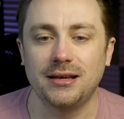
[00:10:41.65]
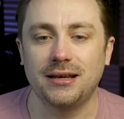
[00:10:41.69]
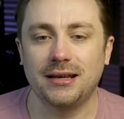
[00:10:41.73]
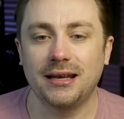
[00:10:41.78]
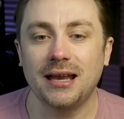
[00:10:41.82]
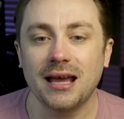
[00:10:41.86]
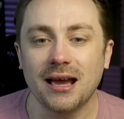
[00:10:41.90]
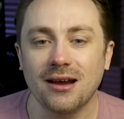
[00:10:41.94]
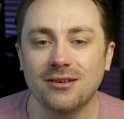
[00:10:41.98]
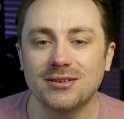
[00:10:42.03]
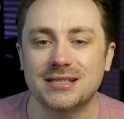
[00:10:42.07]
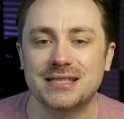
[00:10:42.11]

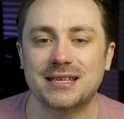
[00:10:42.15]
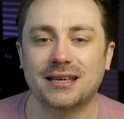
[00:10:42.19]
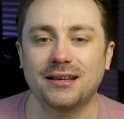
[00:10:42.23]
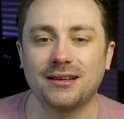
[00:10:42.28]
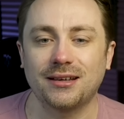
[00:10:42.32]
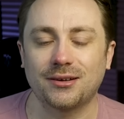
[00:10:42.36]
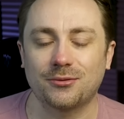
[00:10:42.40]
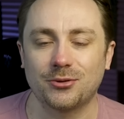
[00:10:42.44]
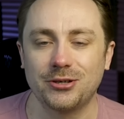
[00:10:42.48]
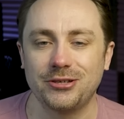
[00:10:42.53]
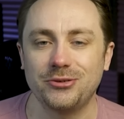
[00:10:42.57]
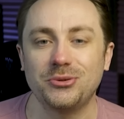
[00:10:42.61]
Now it's kind of
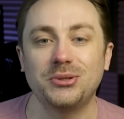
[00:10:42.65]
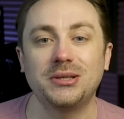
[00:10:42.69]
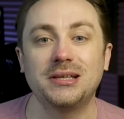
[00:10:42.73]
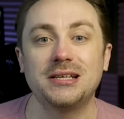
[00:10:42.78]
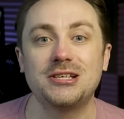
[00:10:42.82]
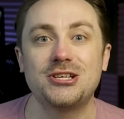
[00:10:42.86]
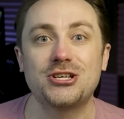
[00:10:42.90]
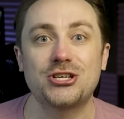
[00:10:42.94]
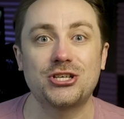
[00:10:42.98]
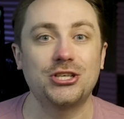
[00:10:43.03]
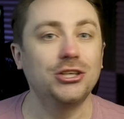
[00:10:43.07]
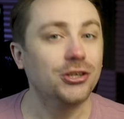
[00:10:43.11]
like we're doing the
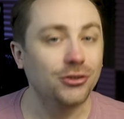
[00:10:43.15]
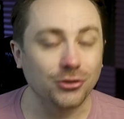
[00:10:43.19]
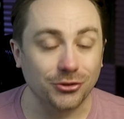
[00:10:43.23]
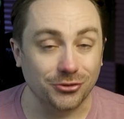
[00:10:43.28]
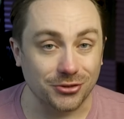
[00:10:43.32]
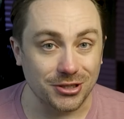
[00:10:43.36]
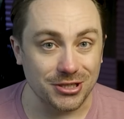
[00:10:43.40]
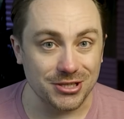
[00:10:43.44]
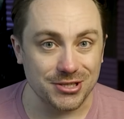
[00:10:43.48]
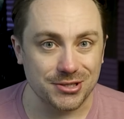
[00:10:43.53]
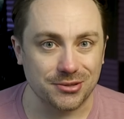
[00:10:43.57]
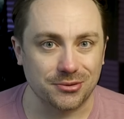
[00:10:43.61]

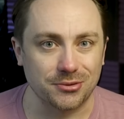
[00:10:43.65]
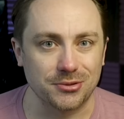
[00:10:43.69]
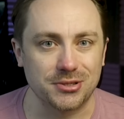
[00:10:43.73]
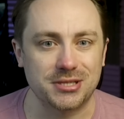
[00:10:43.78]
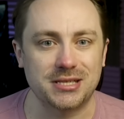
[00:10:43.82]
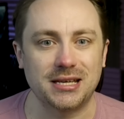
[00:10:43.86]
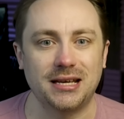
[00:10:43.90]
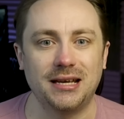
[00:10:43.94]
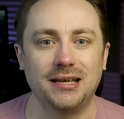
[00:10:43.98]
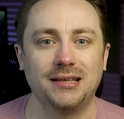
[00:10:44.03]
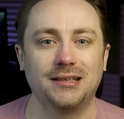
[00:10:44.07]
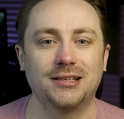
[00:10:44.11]
Children's
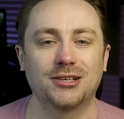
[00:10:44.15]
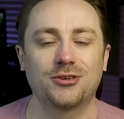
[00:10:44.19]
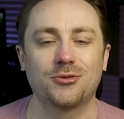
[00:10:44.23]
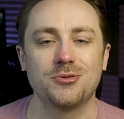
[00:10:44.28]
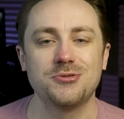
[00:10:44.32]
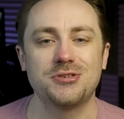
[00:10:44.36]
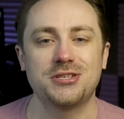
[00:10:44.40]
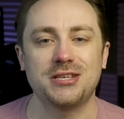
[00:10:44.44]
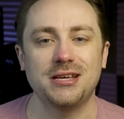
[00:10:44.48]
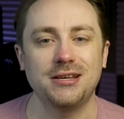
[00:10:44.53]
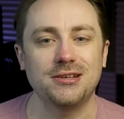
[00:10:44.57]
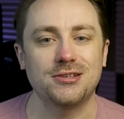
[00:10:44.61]
Crusade, the
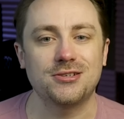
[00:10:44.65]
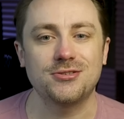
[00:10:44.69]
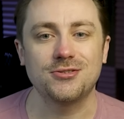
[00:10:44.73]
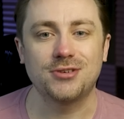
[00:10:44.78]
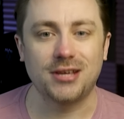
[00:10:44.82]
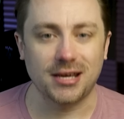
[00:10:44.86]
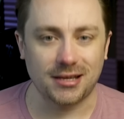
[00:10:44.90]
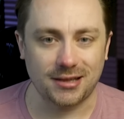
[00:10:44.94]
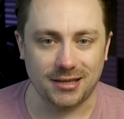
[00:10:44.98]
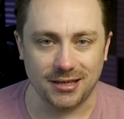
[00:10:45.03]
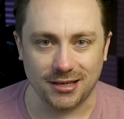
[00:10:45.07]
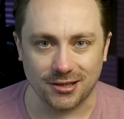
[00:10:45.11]
crusade to
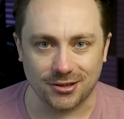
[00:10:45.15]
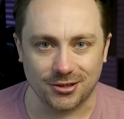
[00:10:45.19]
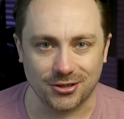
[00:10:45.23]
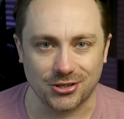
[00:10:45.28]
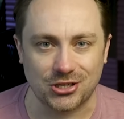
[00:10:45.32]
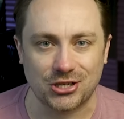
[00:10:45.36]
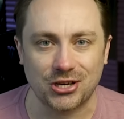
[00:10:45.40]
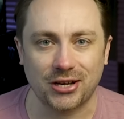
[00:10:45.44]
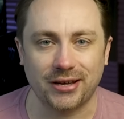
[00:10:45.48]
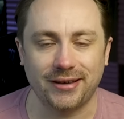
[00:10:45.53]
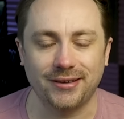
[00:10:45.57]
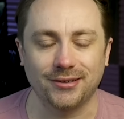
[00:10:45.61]
get the other
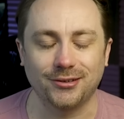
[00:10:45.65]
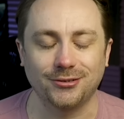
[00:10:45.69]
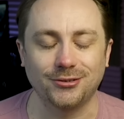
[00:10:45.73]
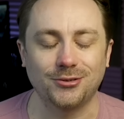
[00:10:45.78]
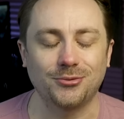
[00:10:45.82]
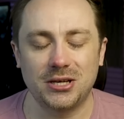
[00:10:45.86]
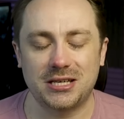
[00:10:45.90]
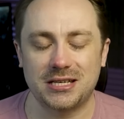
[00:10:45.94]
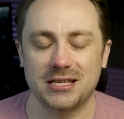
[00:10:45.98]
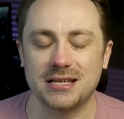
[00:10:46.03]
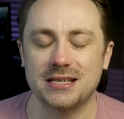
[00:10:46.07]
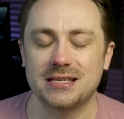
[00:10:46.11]
child,
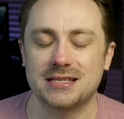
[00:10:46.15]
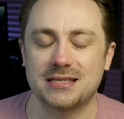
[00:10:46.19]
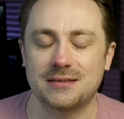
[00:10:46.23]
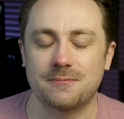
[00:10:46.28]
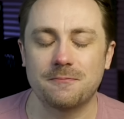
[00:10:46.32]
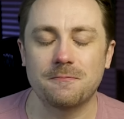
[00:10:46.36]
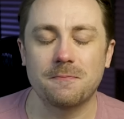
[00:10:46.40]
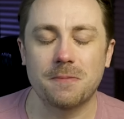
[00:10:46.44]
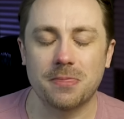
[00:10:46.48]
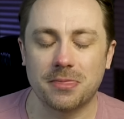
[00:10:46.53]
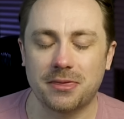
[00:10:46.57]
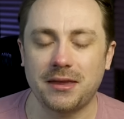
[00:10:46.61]
which is
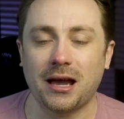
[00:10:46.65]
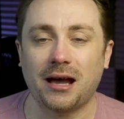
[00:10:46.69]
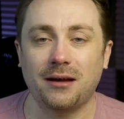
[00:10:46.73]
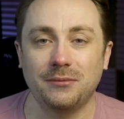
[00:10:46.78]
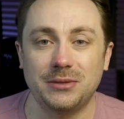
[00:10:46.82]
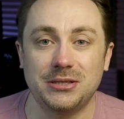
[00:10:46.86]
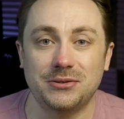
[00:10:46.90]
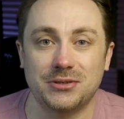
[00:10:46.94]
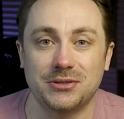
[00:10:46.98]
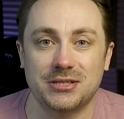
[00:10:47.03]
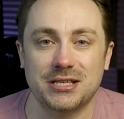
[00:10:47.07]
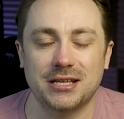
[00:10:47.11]

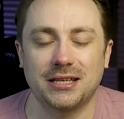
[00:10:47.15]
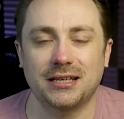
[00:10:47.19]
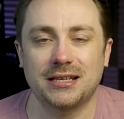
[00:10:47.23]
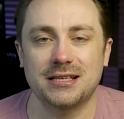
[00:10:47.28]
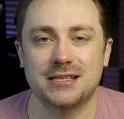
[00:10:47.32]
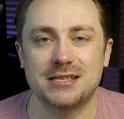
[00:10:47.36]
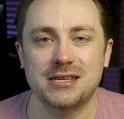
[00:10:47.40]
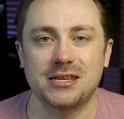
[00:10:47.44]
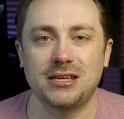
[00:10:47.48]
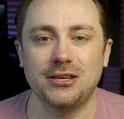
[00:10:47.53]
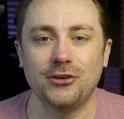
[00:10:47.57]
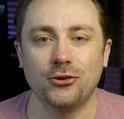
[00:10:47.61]
Tommy, which I think
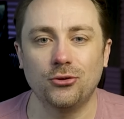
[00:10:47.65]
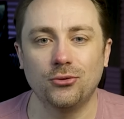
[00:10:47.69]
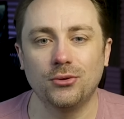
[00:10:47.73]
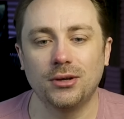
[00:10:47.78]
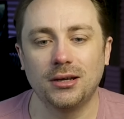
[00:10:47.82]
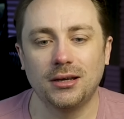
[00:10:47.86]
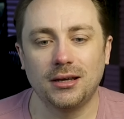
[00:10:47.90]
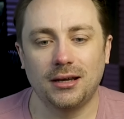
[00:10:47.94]
is cute.